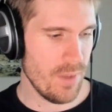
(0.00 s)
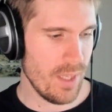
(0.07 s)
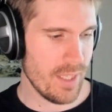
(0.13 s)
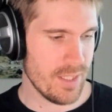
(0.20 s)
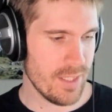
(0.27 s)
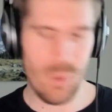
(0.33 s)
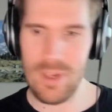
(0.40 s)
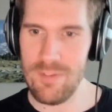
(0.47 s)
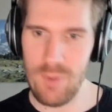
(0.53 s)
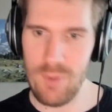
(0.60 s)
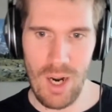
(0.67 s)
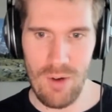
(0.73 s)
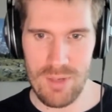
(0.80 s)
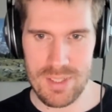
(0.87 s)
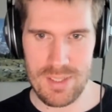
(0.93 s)
like a
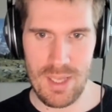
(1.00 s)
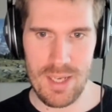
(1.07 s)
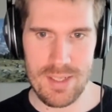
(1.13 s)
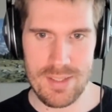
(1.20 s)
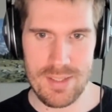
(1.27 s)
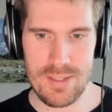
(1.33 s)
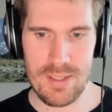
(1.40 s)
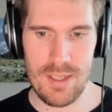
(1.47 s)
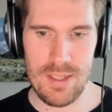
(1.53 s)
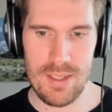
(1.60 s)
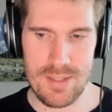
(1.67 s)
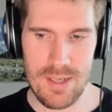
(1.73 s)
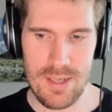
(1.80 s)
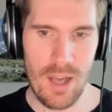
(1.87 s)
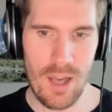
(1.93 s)
24-hour slice,
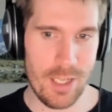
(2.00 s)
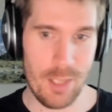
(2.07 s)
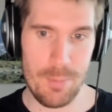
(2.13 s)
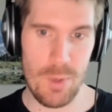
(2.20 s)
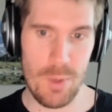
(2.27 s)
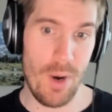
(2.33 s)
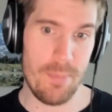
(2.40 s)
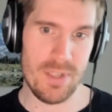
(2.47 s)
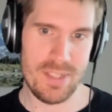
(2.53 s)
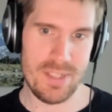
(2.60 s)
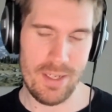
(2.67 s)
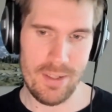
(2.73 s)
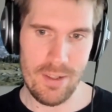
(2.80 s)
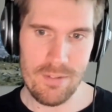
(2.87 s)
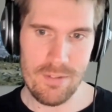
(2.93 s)
it's not going to be
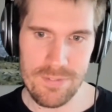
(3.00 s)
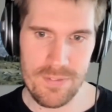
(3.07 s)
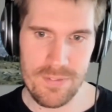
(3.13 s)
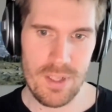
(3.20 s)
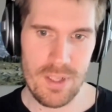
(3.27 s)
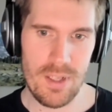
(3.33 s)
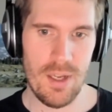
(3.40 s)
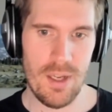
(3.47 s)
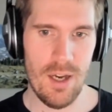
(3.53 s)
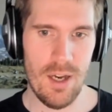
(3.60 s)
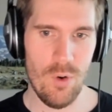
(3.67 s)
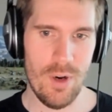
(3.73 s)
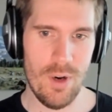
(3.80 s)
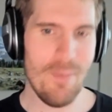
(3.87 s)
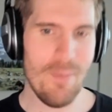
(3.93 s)
representative,
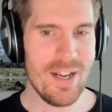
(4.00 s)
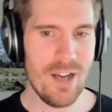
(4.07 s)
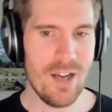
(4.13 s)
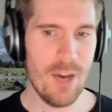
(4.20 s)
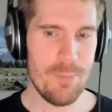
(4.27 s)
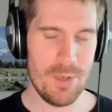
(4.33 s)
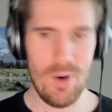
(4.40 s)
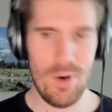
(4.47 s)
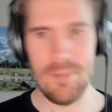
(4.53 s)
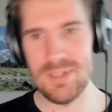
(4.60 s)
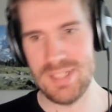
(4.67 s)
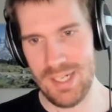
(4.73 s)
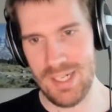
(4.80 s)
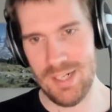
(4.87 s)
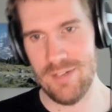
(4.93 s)
or it might not be
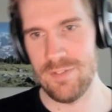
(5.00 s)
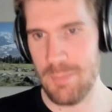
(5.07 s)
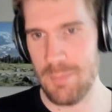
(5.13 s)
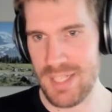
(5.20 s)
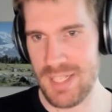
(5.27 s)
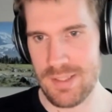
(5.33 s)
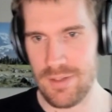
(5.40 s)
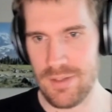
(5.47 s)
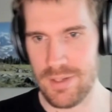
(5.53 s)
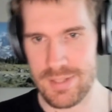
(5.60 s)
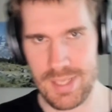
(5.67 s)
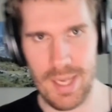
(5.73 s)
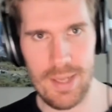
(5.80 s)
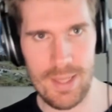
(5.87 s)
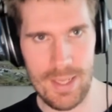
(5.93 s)
representative, depends on your
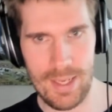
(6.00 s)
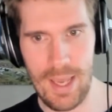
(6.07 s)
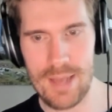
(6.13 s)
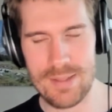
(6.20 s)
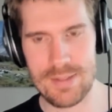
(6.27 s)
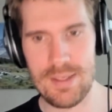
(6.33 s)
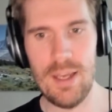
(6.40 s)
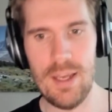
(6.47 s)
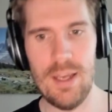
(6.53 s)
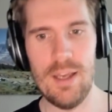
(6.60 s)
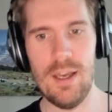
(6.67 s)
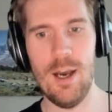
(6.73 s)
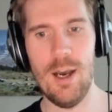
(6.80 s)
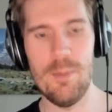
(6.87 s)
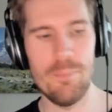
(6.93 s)
scale, I guess.
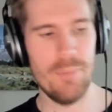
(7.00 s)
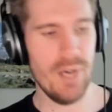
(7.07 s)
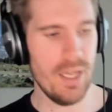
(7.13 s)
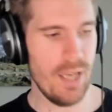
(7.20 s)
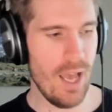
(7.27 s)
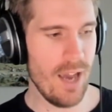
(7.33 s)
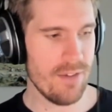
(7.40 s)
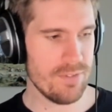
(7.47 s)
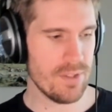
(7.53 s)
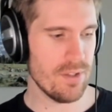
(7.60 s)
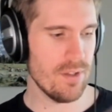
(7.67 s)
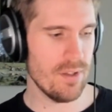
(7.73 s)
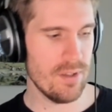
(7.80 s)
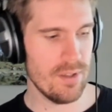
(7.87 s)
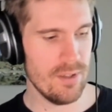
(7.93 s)
But
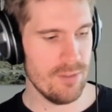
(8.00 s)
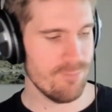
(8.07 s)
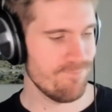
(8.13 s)
after